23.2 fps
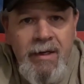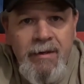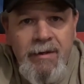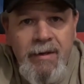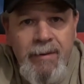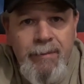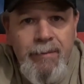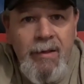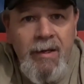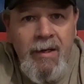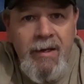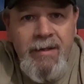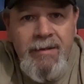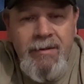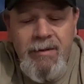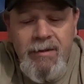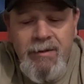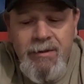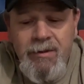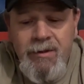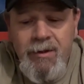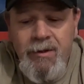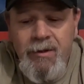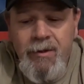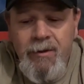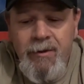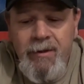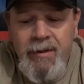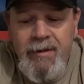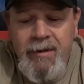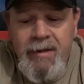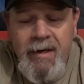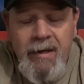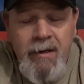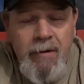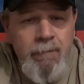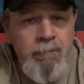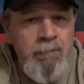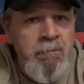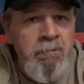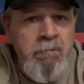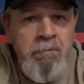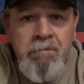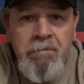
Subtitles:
in the place and secured it down,